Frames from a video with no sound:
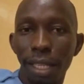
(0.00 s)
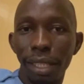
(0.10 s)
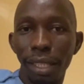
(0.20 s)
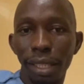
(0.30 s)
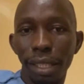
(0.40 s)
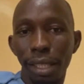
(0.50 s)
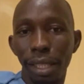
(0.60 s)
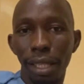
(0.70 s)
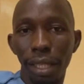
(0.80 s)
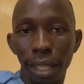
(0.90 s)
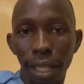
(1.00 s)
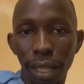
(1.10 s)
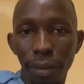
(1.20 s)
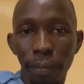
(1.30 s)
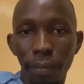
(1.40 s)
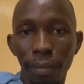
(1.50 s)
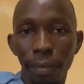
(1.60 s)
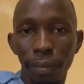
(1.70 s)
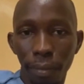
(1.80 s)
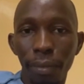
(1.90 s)
Now in lead, now
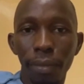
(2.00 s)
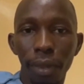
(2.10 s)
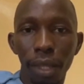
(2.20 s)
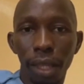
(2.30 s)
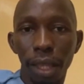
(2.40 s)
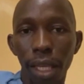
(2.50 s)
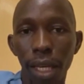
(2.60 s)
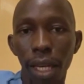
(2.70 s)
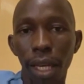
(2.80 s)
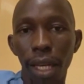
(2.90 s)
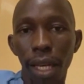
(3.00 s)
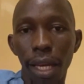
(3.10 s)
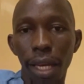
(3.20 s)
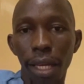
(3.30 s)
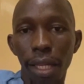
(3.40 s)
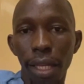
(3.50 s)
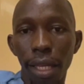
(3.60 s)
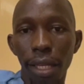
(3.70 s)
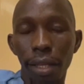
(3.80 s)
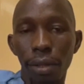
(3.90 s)
that credit day, and now
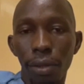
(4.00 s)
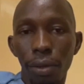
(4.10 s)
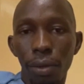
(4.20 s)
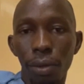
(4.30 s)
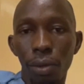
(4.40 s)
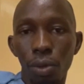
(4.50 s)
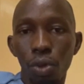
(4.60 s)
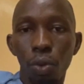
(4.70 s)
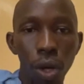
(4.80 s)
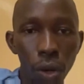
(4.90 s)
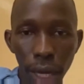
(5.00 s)
the lead creditor.